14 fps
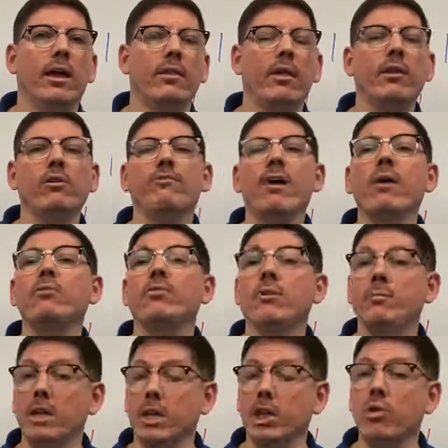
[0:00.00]
and that you found
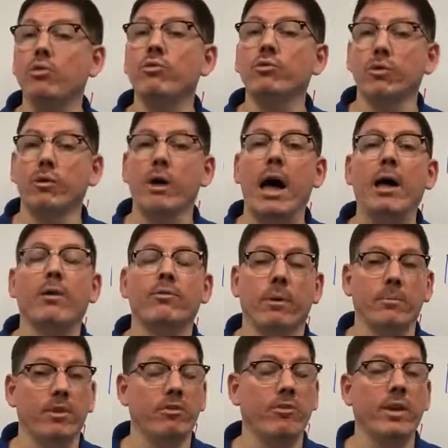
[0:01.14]
something useful
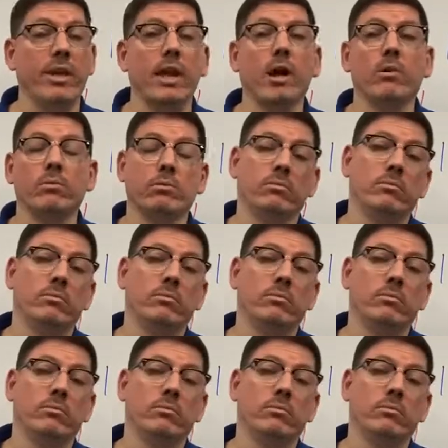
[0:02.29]
from this video.